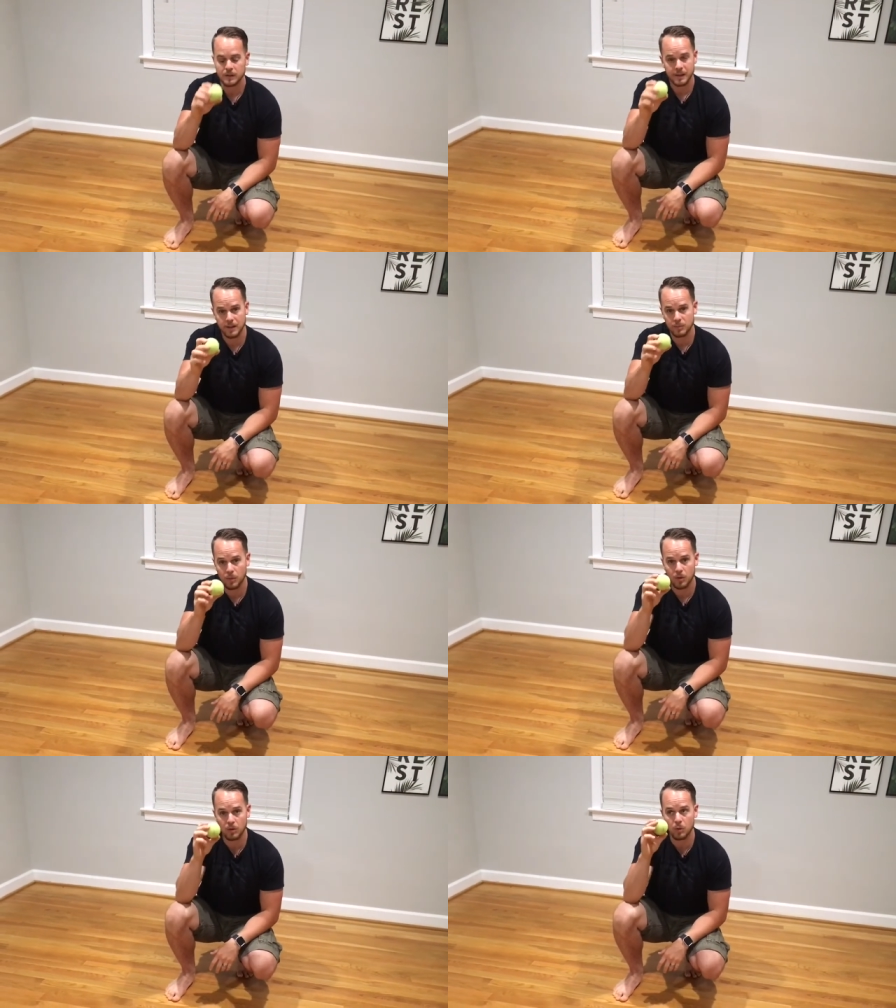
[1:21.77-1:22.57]
Tennis
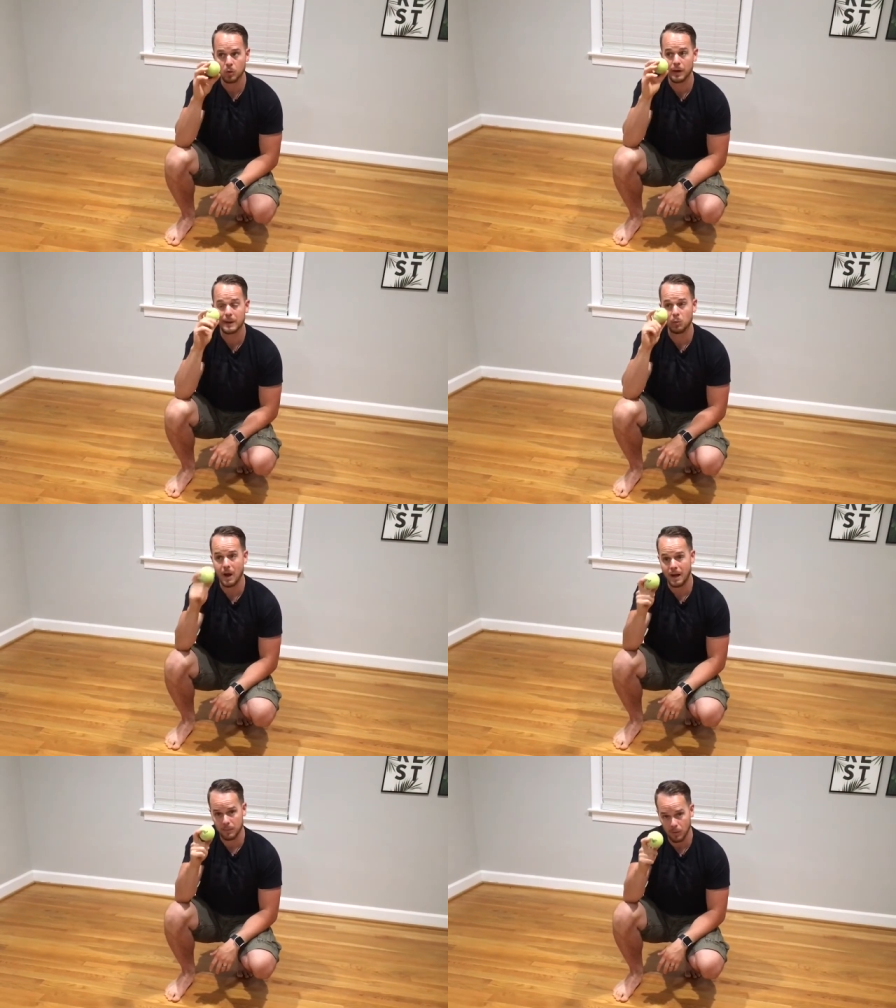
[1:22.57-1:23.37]
ball or a
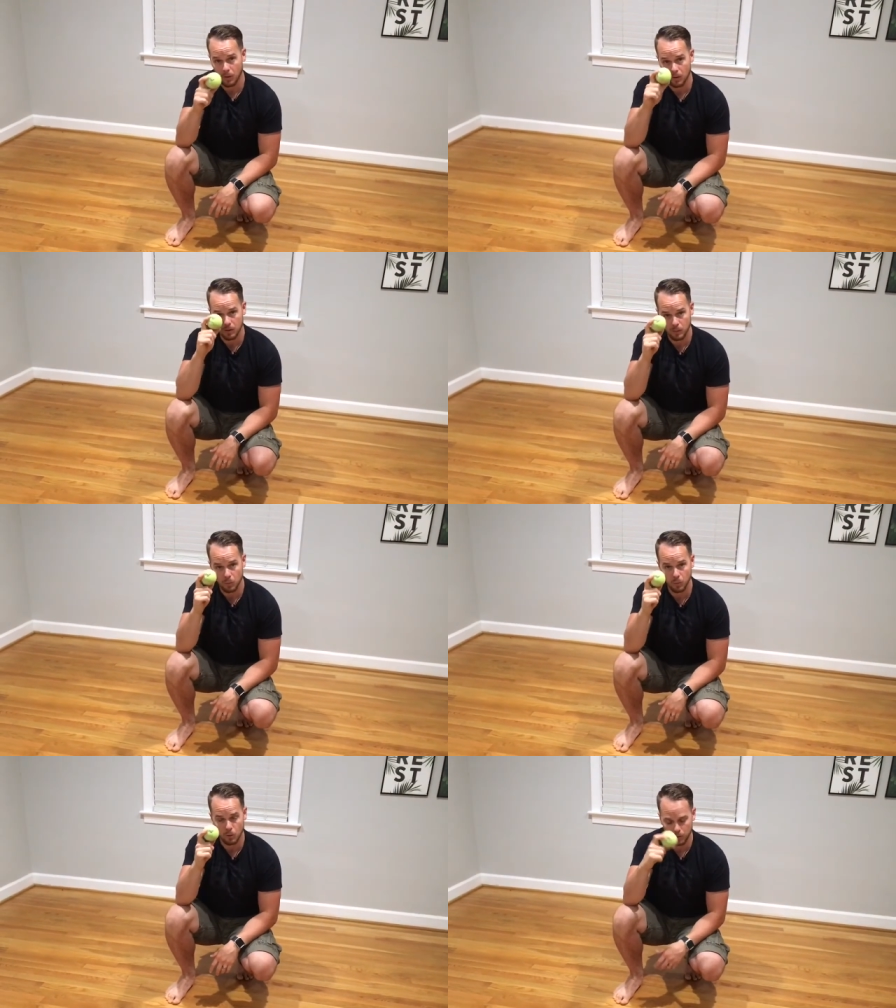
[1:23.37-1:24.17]
racquet ball
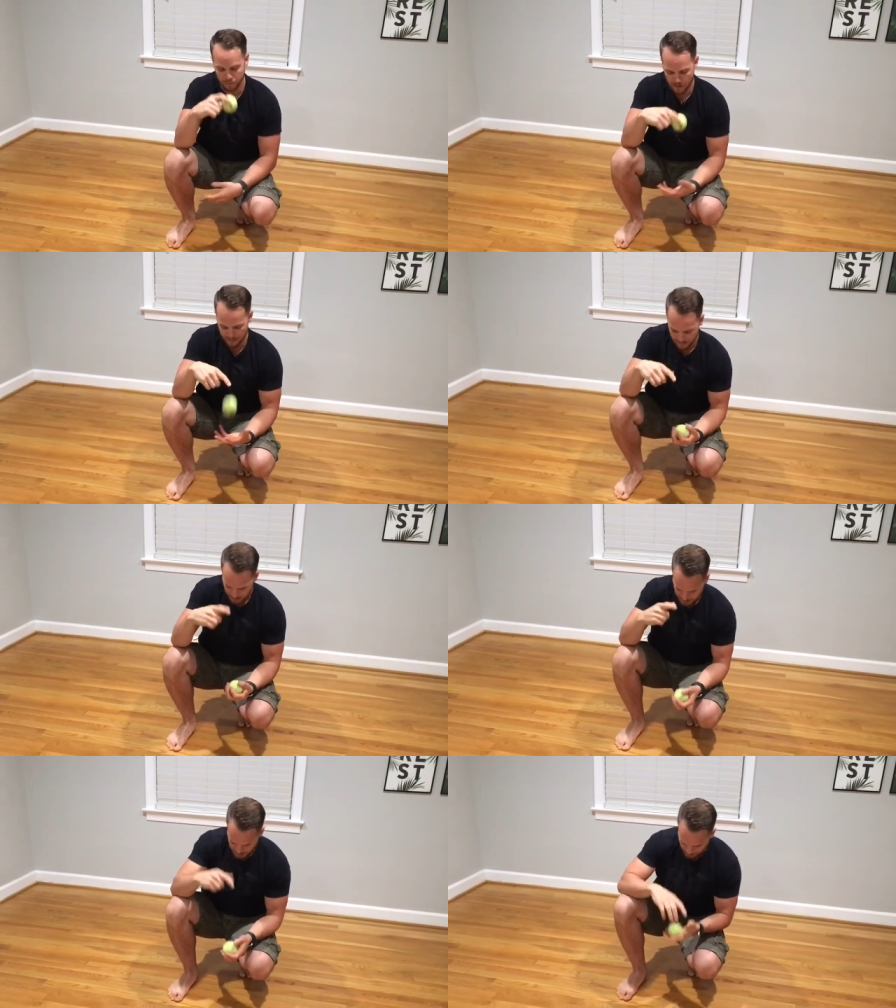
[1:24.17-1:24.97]
will work fine.
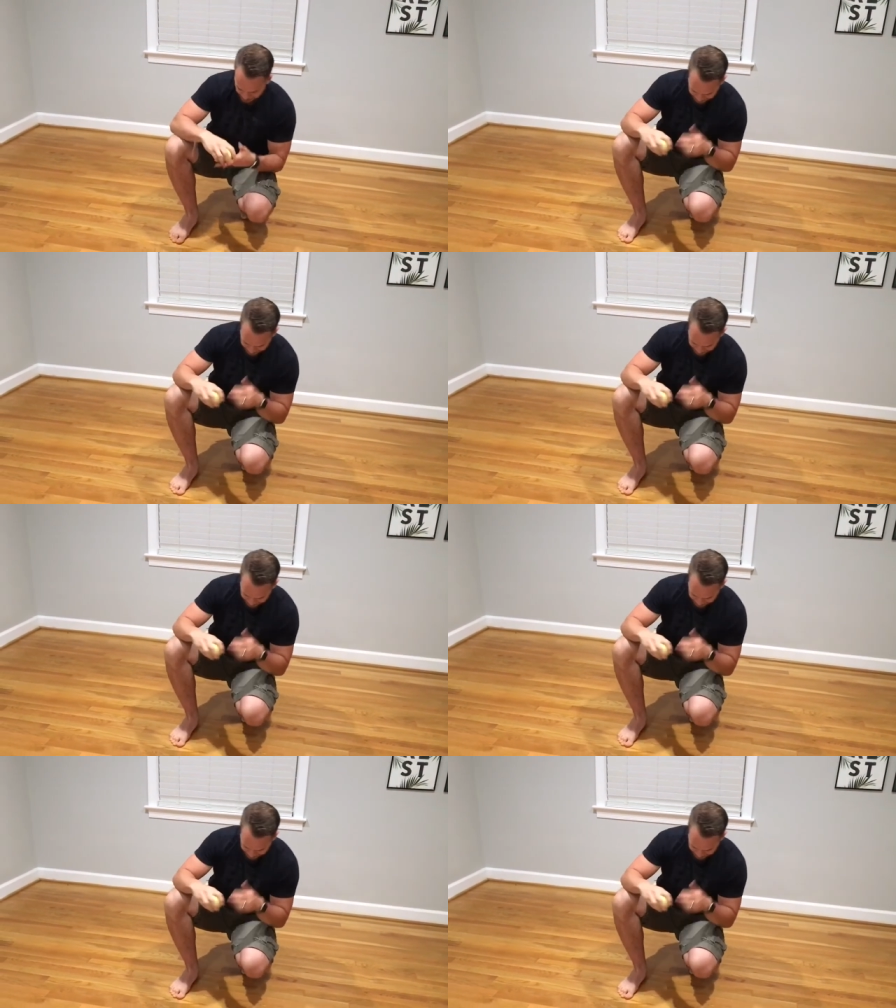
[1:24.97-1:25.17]
So